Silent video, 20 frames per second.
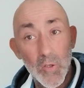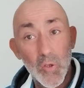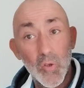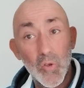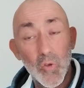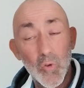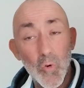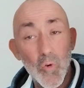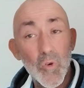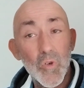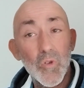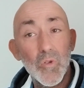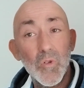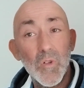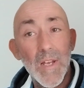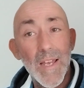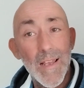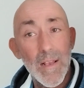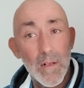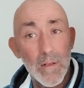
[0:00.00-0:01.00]

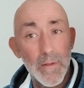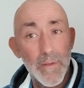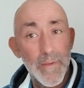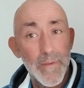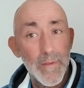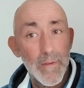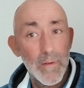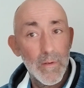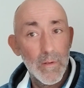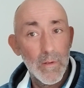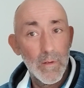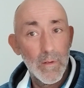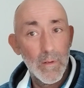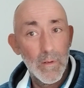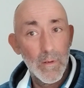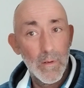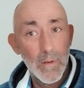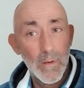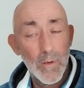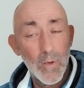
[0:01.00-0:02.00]
Social health.
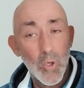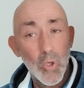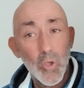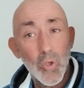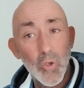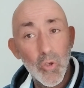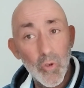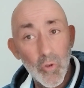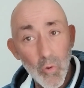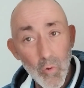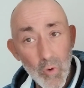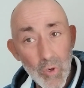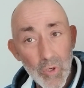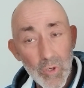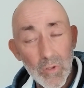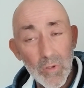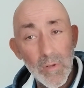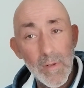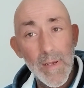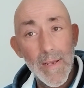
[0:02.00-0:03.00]

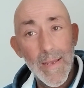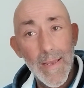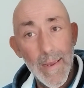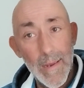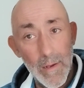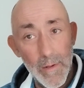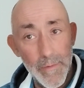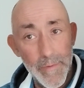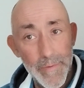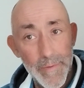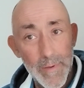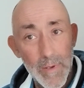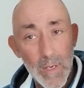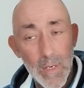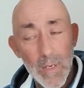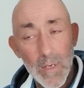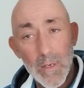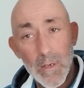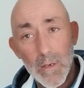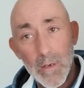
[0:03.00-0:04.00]
Social health.
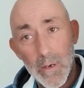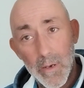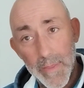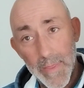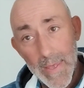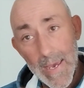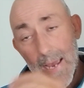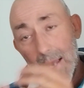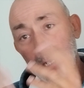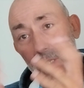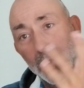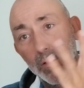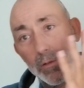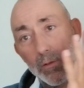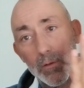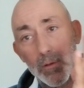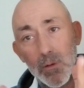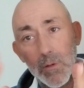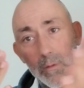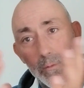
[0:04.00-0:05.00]
And
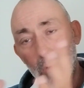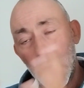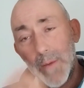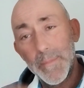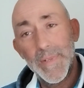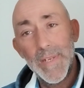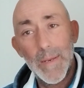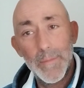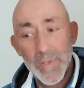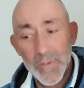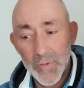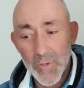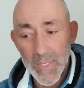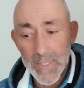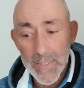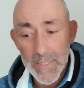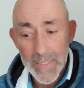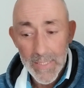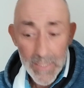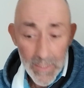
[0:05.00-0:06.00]
that's what I'm
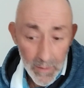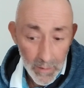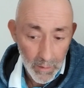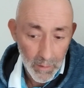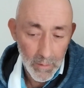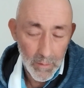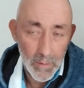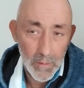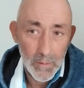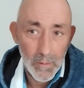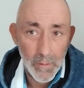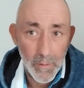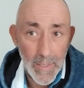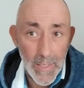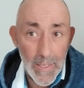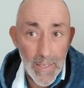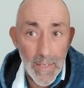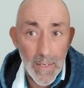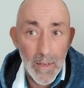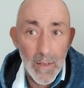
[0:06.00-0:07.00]
demonstrating here,
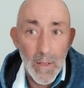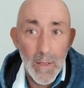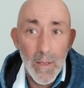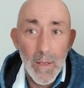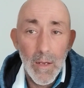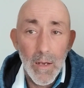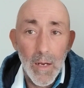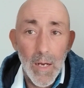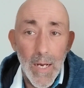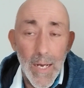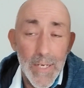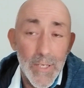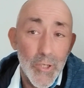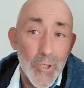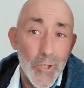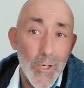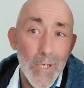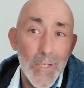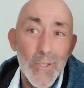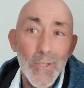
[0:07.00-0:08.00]
okay? I
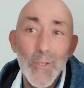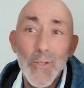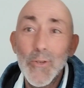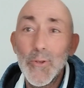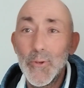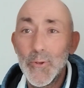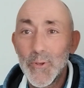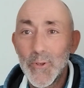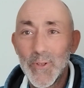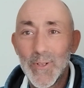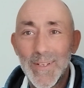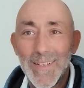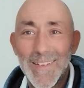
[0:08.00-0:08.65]
trust you.